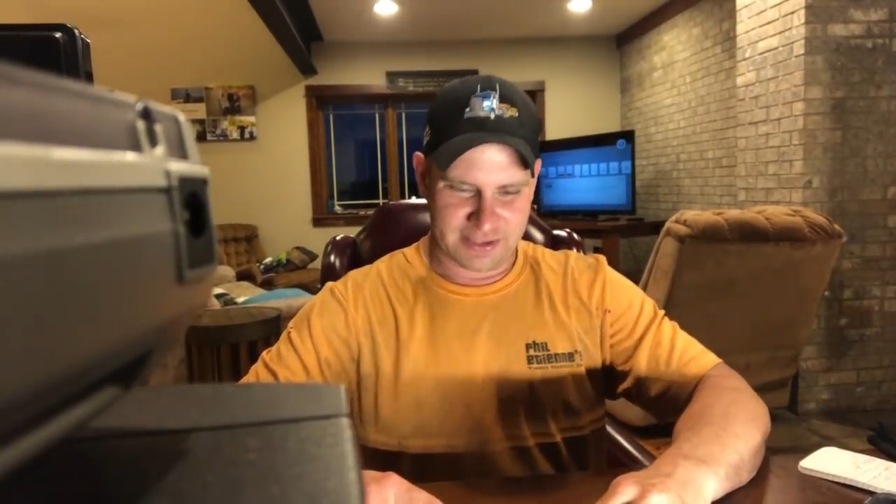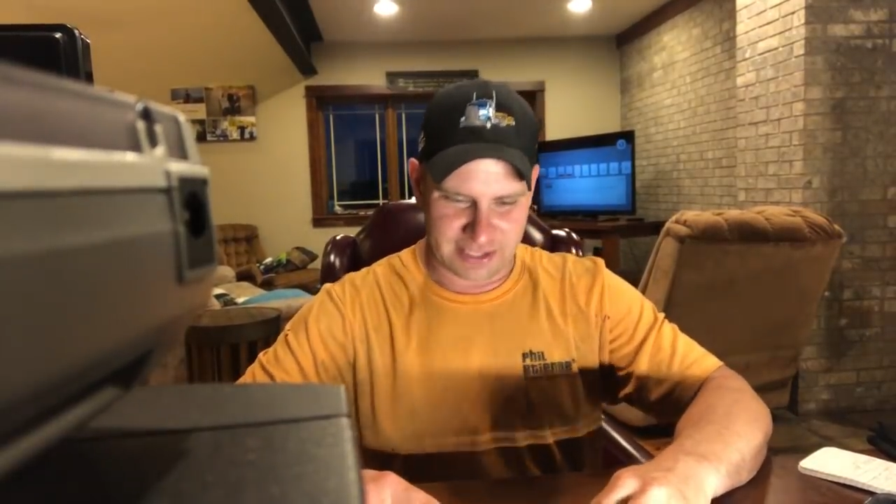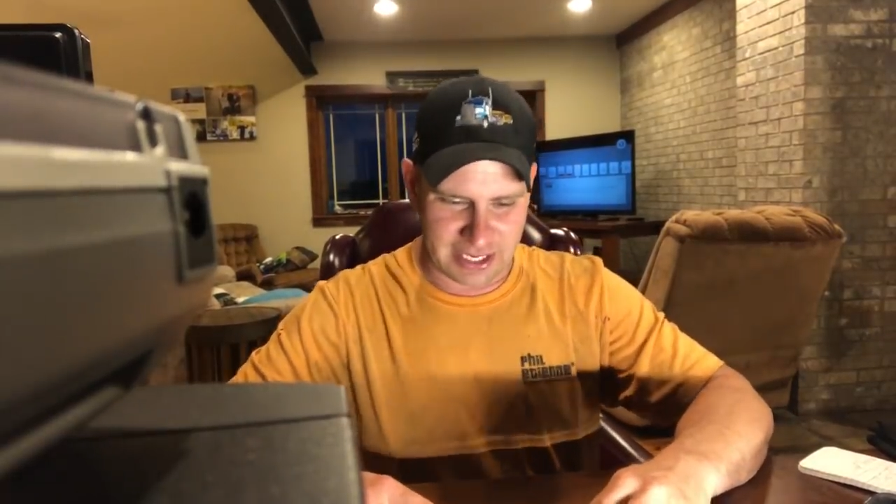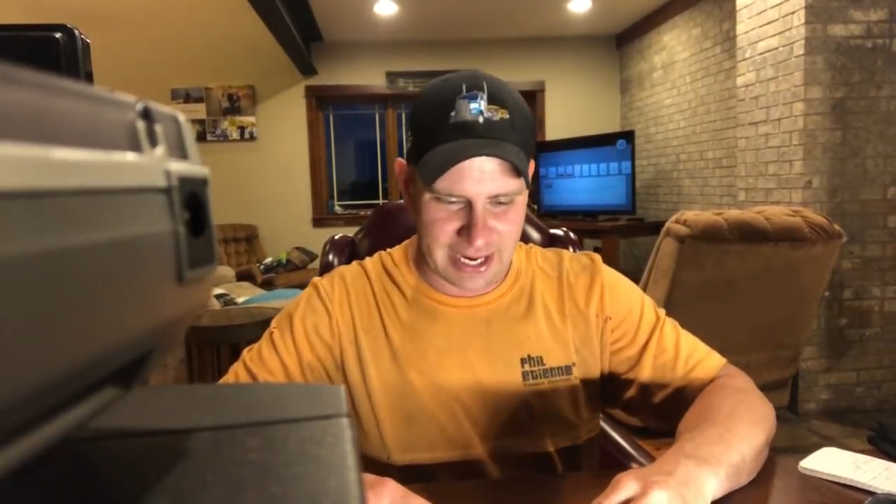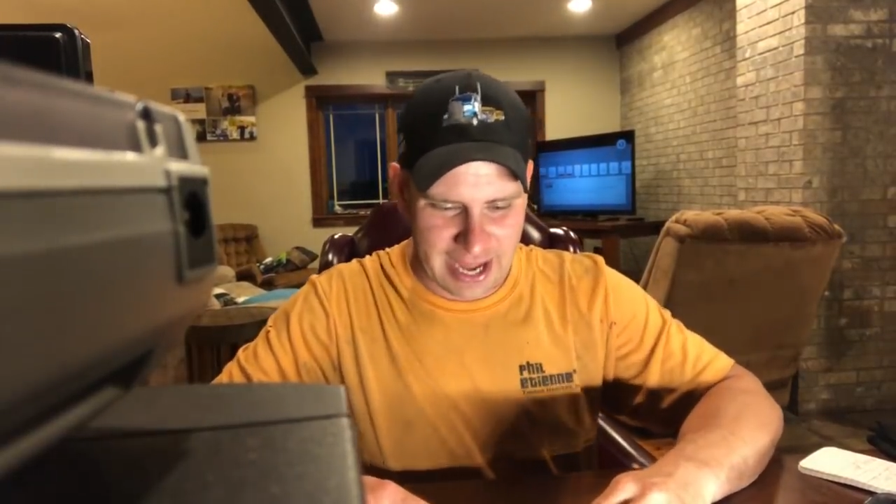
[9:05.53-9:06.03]

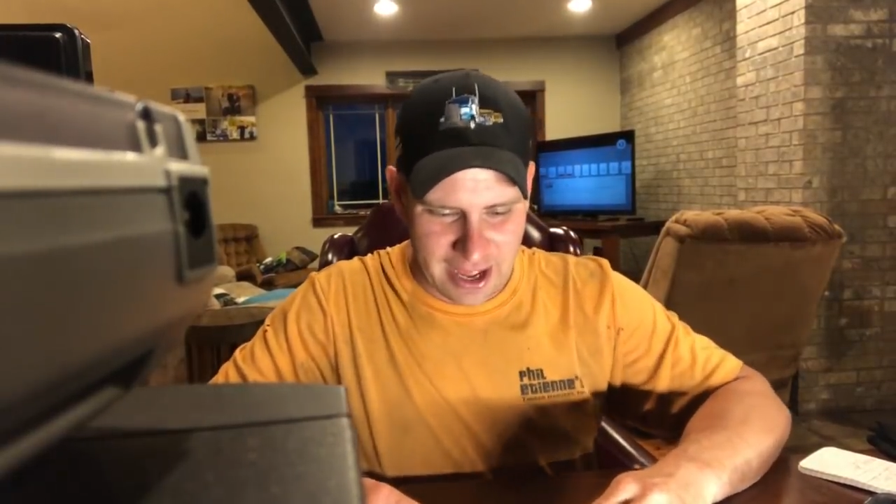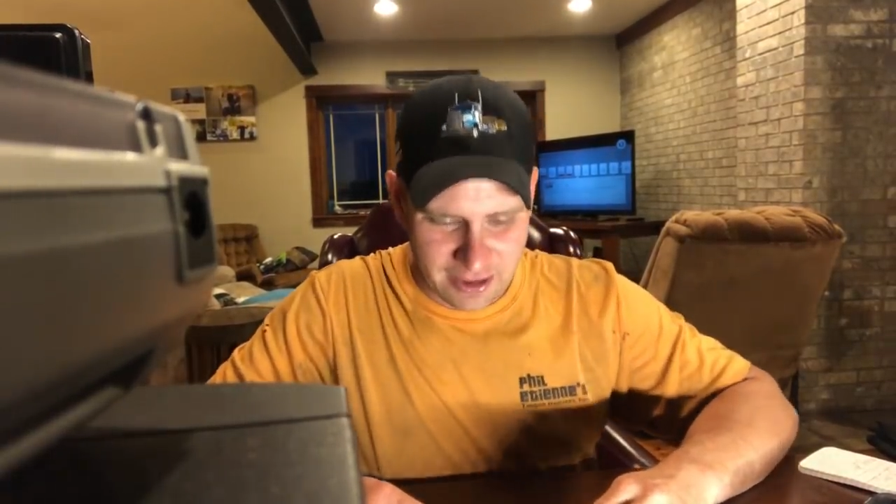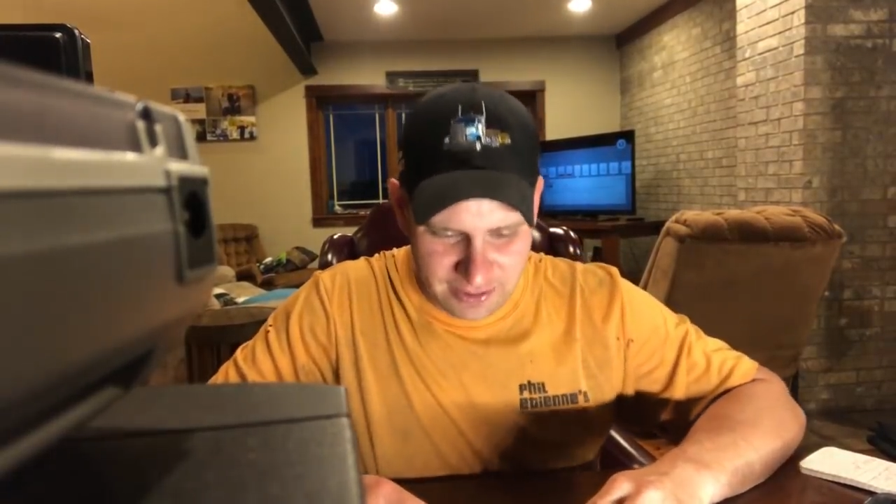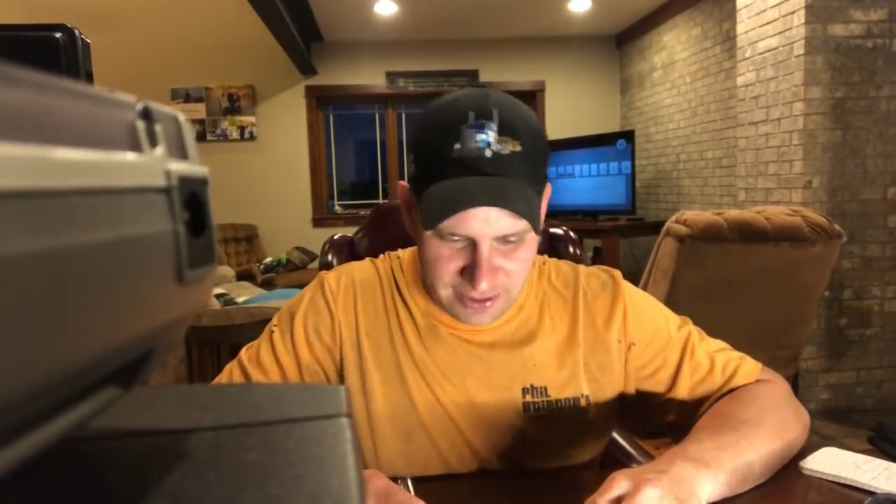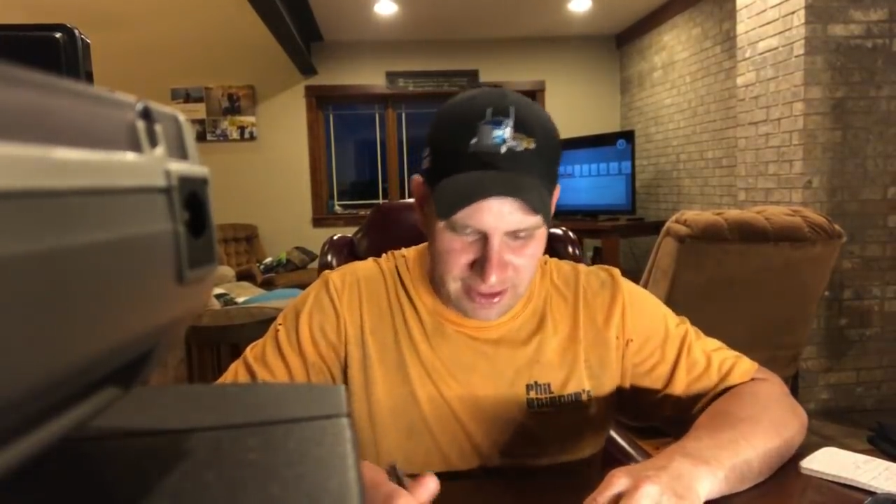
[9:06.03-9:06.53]
So
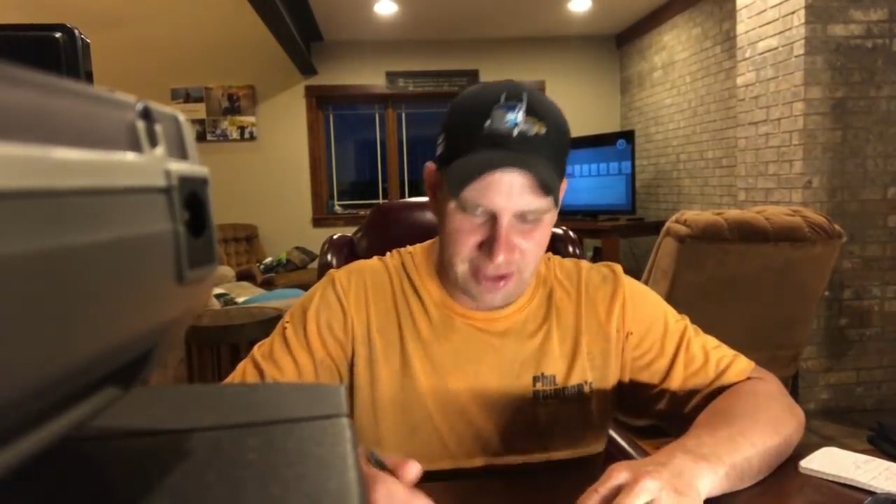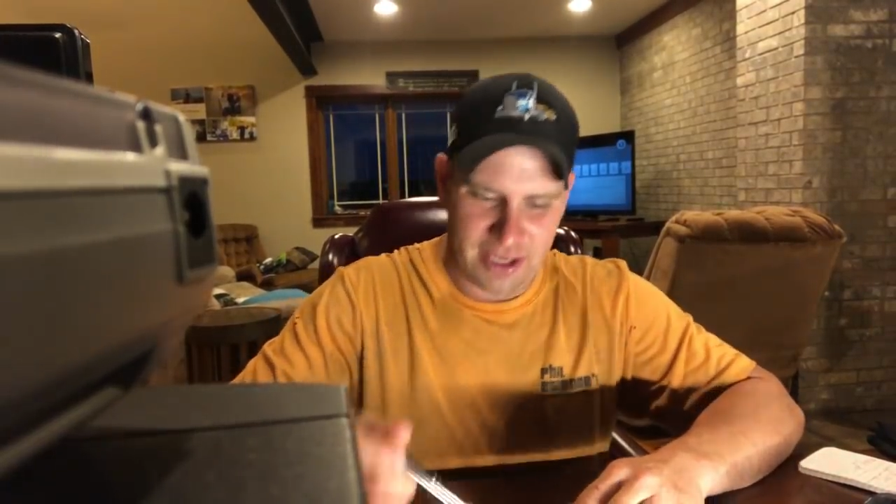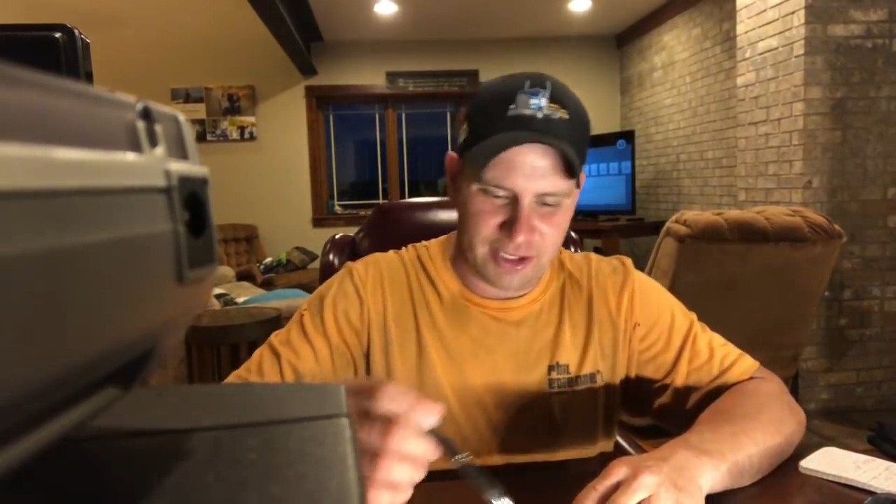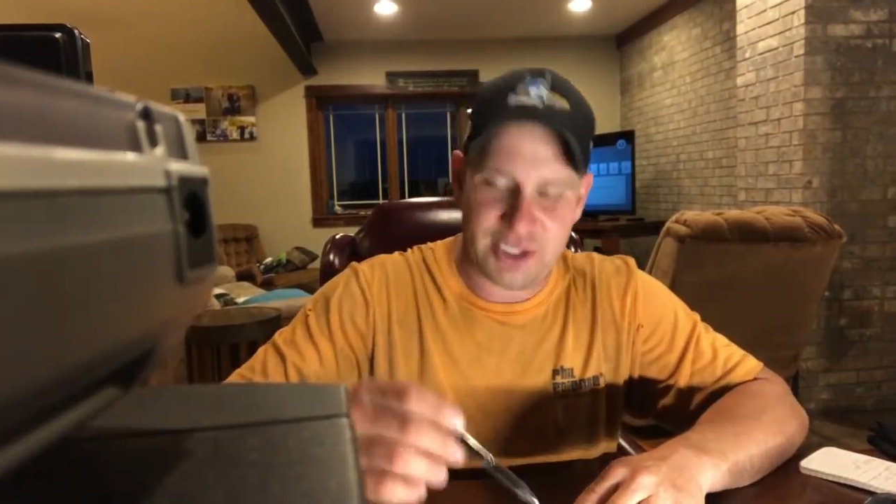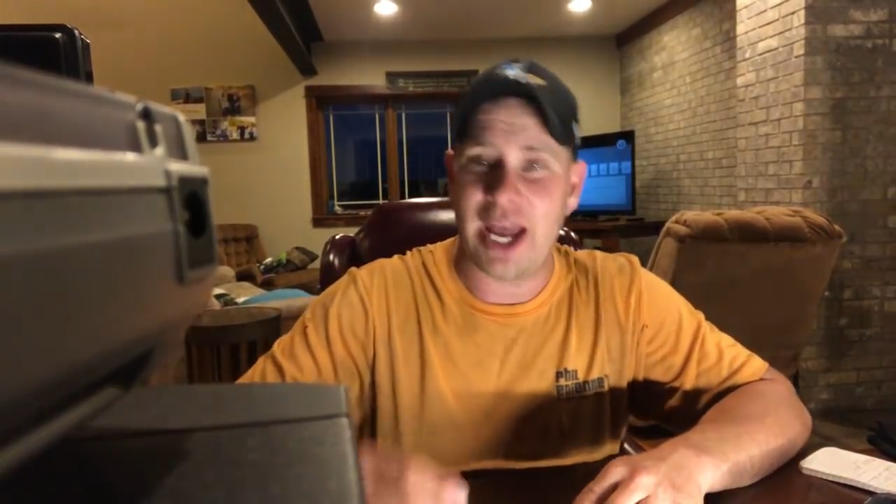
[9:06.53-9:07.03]
anyhow,
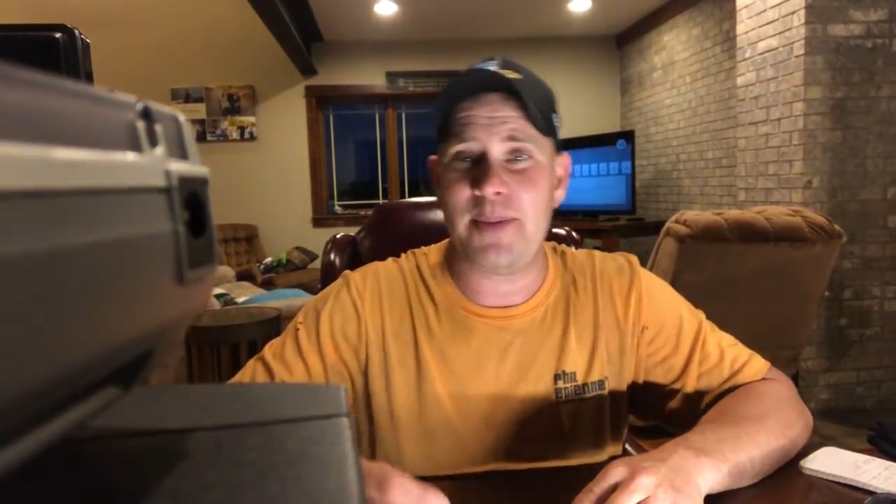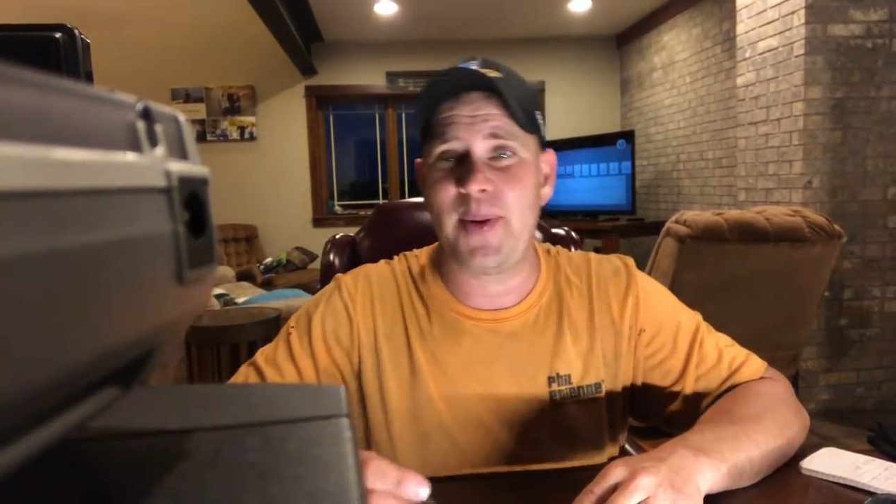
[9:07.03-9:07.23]
Jay